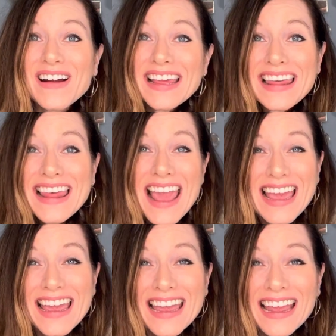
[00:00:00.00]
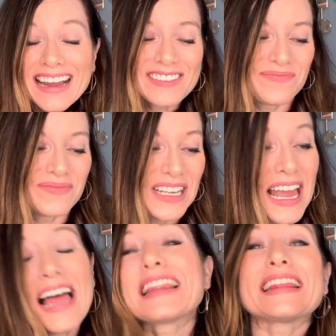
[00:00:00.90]
do you think?
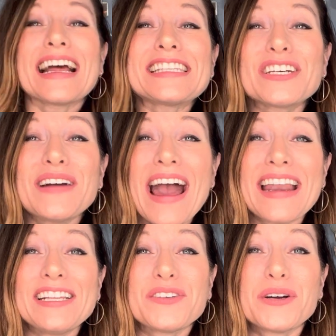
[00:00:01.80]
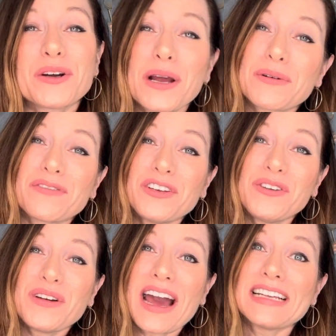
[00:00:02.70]
Let's go ahead and do a quick review,
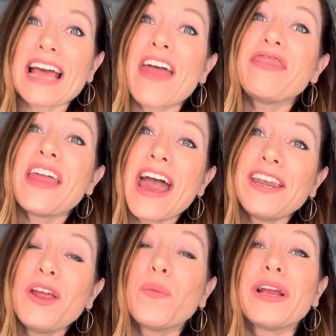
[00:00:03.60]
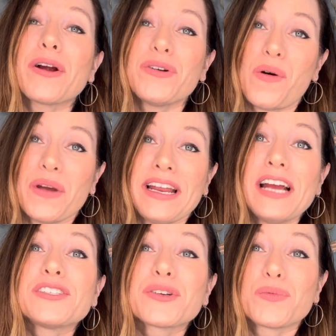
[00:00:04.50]
you guys. And then we are going
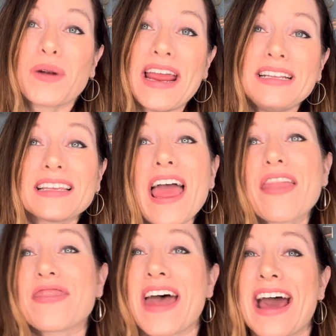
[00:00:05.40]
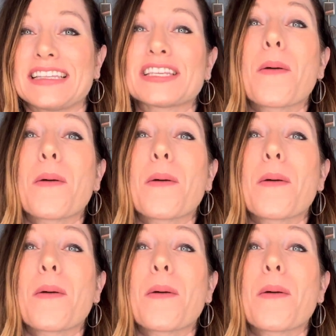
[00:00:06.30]
to rate that